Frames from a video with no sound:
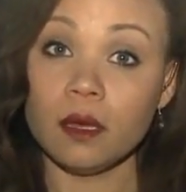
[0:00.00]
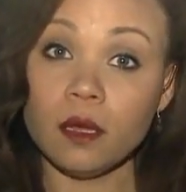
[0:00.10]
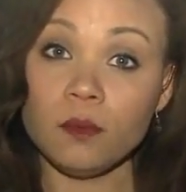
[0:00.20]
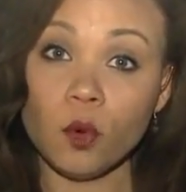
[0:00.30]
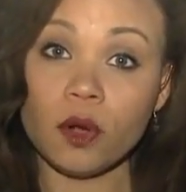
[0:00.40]

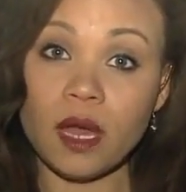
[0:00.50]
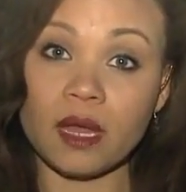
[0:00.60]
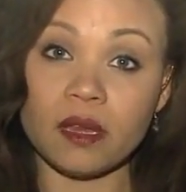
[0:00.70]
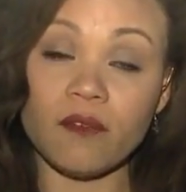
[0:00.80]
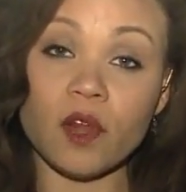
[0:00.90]
Good
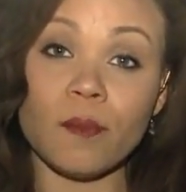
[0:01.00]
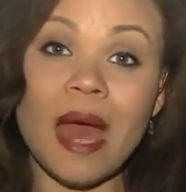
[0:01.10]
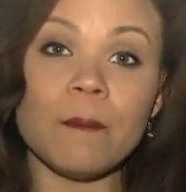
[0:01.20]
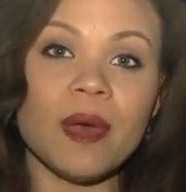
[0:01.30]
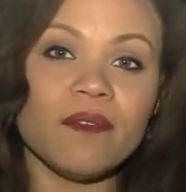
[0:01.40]
morning. Governor
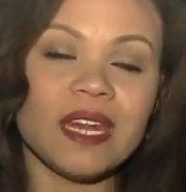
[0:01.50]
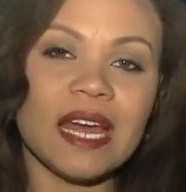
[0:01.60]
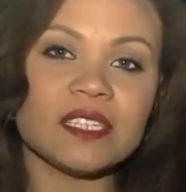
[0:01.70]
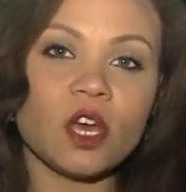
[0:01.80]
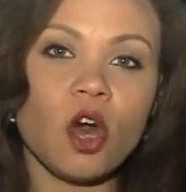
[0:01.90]
Matt
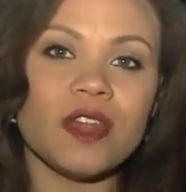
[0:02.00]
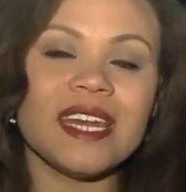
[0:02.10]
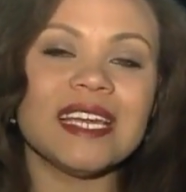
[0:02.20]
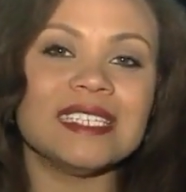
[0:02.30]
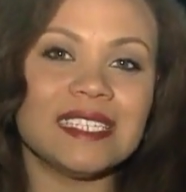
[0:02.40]
Bevin has
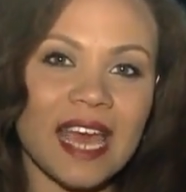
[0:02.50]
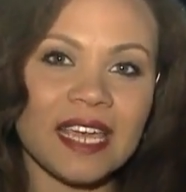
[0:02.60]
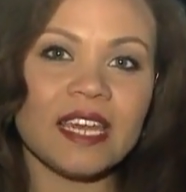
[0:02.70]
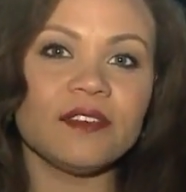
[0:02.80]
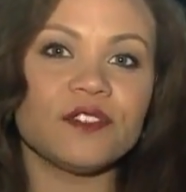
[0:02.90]
called an
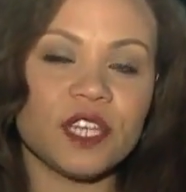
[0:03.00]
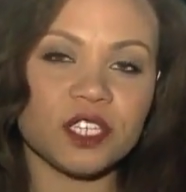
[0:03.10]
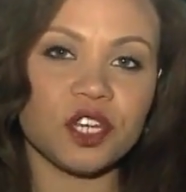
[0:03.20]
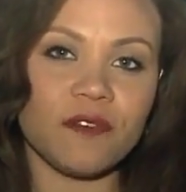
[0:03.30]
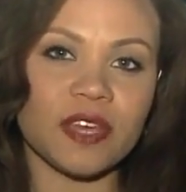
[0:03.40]
executive
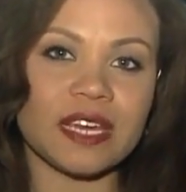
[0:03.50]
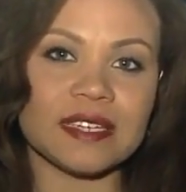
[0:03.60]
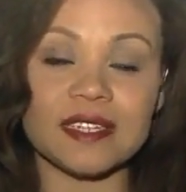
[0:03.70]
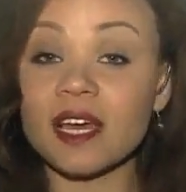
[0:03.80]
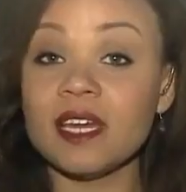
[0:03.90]
session of the
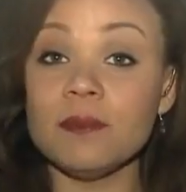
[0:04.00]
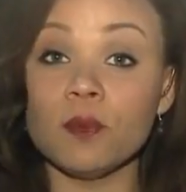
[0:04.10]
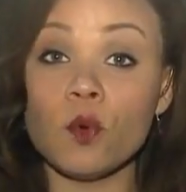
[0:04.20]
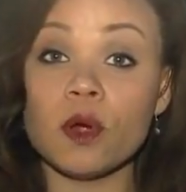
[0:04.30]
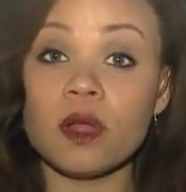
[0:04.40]
Kentucky
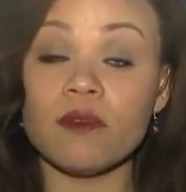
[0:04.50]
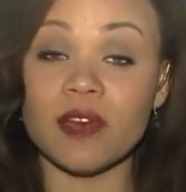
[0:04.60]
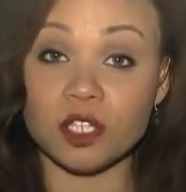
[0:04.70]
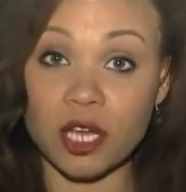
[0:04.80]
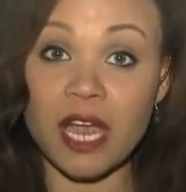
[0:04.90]
Board
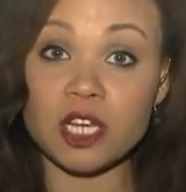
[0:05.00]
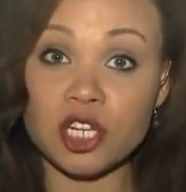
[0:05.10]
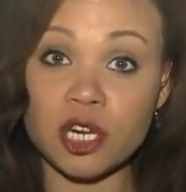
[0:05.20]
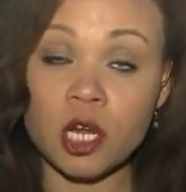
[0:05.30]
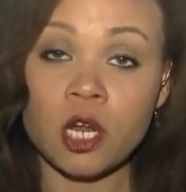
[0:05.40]
of
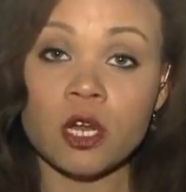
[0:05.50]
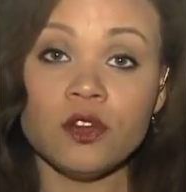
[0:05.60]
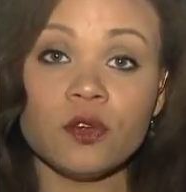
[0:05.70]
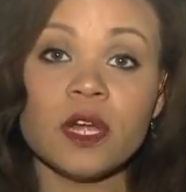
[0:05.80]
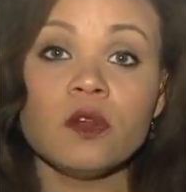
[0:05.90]
Education
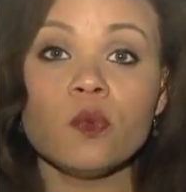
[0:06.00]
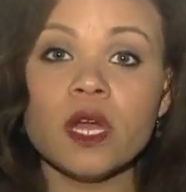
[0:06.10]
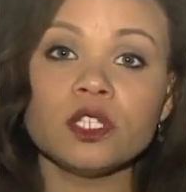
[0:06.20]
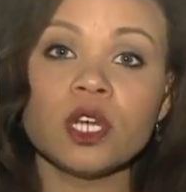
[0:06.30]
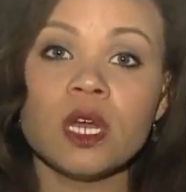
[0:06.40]
during
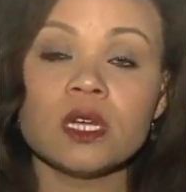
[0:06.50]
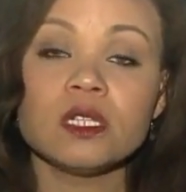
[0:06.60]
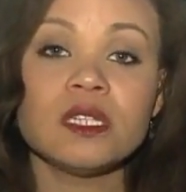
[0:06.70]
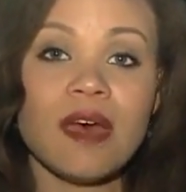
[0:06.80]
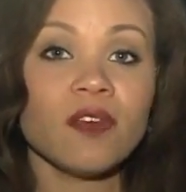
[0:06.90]
which
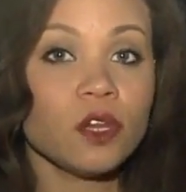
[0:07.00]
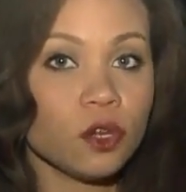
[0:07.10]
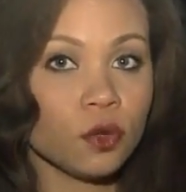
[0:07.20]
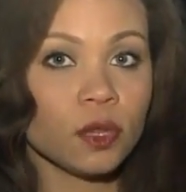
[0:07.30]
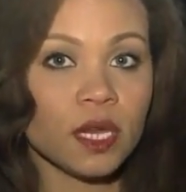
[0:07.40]

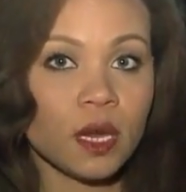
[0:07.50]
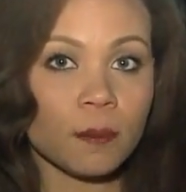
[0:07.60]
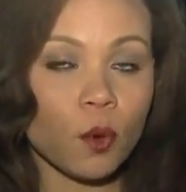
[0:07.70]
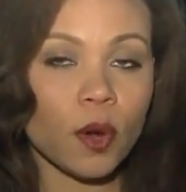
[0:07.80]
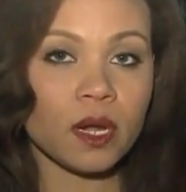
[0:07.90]
seven newly
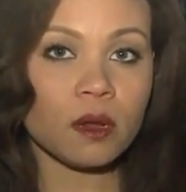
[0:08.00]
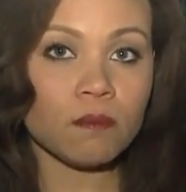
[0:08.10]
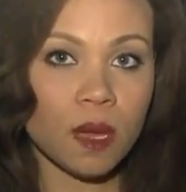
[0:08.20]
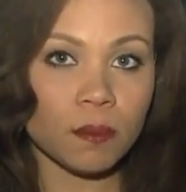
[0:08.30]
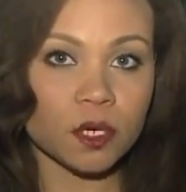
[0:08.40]

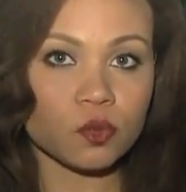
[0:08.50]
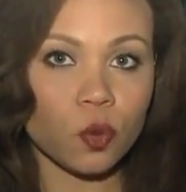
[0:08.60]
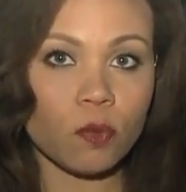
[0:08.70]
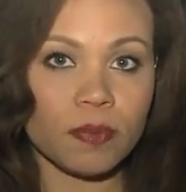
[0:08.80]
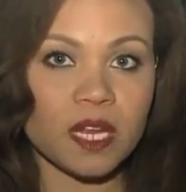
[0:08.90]
appointed
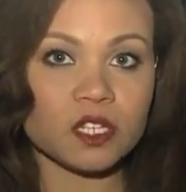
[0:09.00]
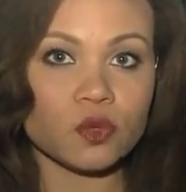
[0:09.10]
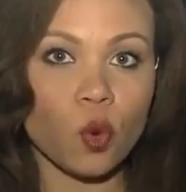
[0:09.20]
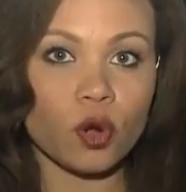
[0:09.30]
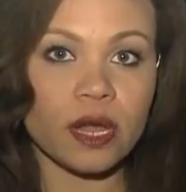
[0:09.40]
members will be
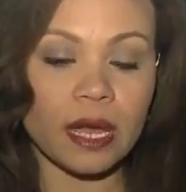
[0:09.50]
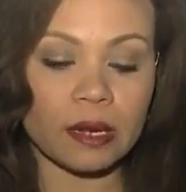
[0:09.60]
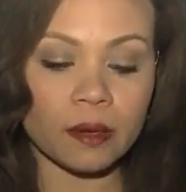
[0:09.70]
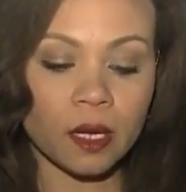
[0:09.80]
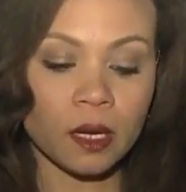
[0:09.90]
sworn
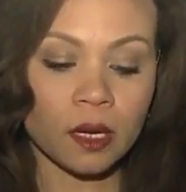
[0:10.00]
in.